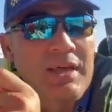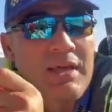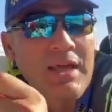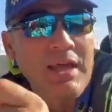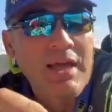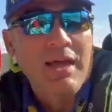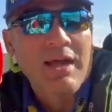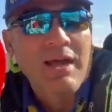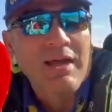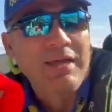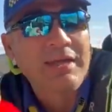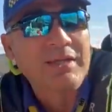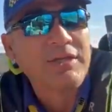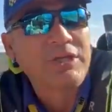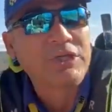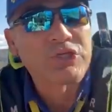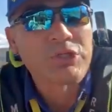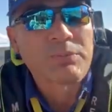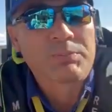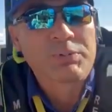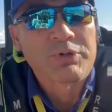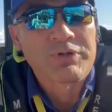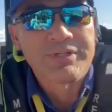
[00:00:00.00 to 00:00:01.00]

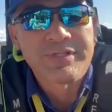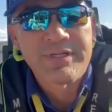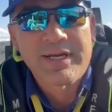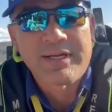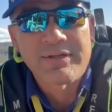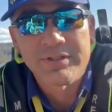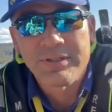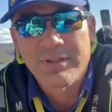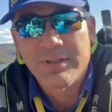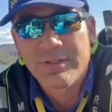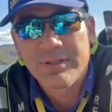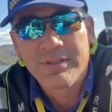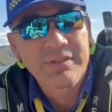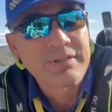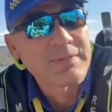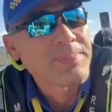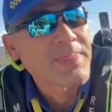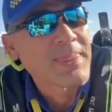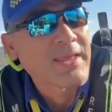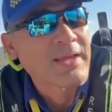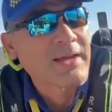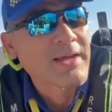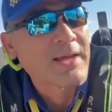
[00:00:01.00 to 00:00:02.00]
ignition protected.
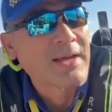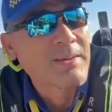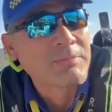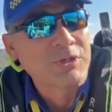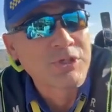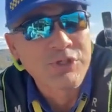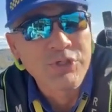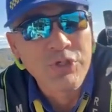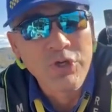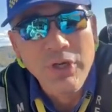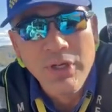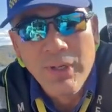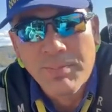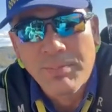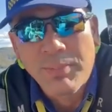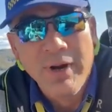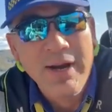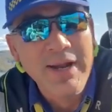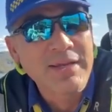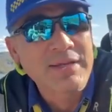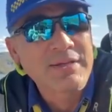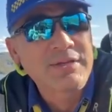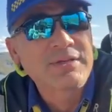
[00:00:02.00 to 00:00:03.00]
Your circuit
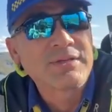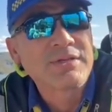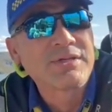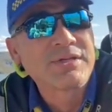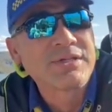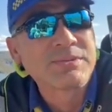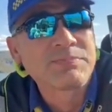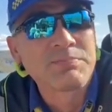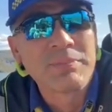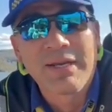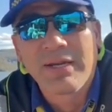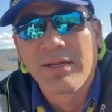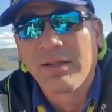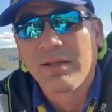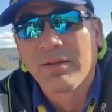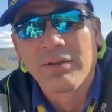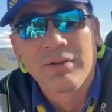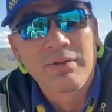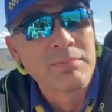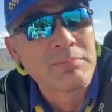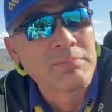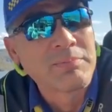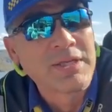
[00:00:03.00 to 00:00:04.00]
breakers, many of
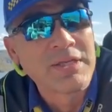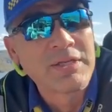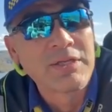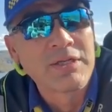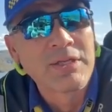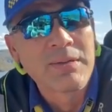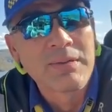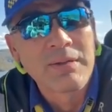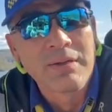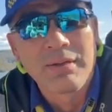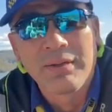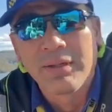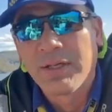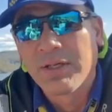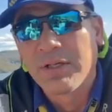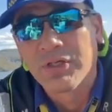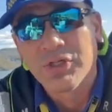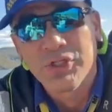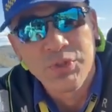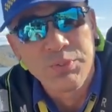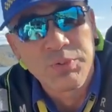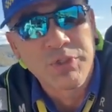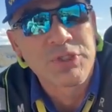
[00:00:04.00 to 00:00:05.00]
them in
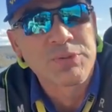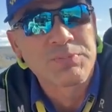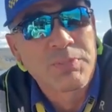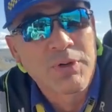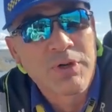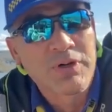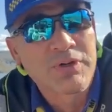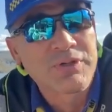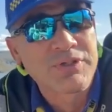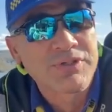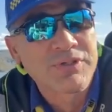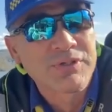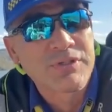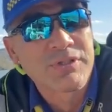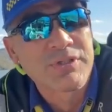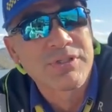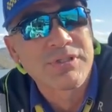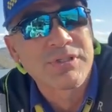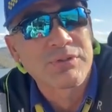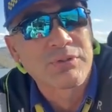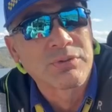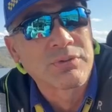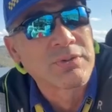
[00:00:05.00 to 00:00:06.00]
your switch
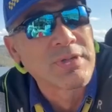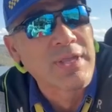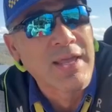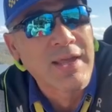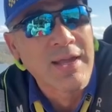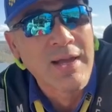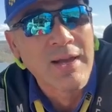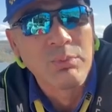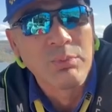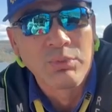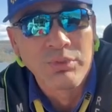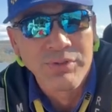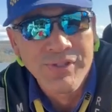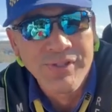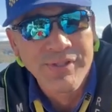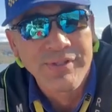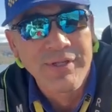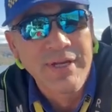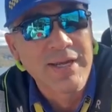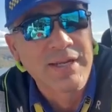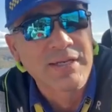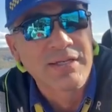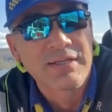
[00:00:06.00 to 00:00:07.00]
boxes will
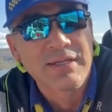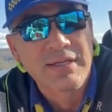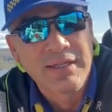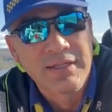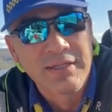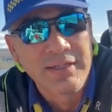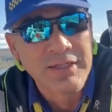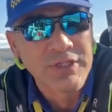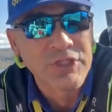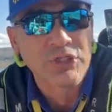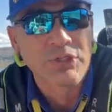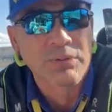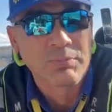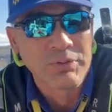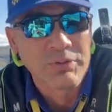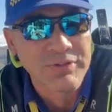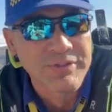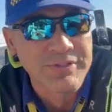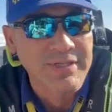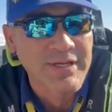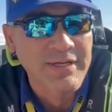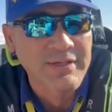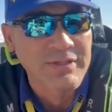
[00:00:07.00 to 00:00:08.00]
state ignition
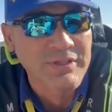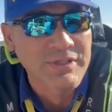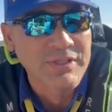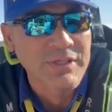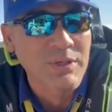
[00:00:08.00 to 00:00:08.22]
protected.